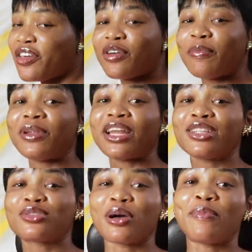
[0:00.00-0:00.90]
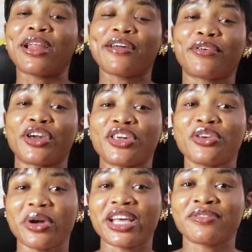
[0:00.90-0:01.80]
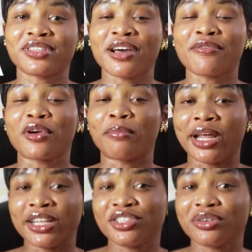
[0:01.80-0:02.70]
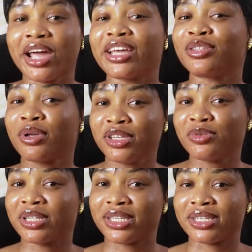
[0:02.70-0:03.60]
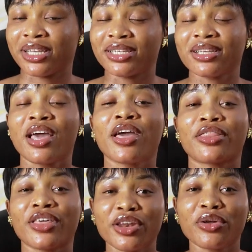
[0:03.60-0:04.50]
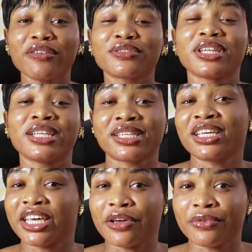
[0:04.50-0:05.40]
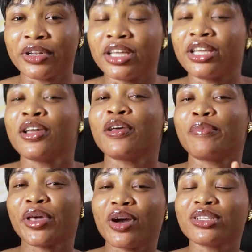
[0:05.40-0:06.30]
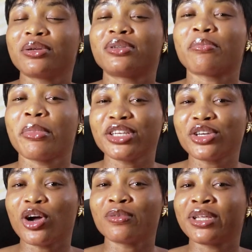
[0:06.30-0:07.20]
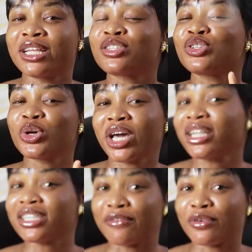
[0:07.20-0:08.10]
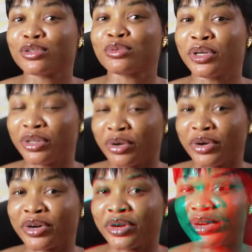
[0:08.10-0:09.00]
If you're planning to apply for a US visa from Nigeria in 2026, then you have to listen carefully because there is a major update you can't afford to ignore.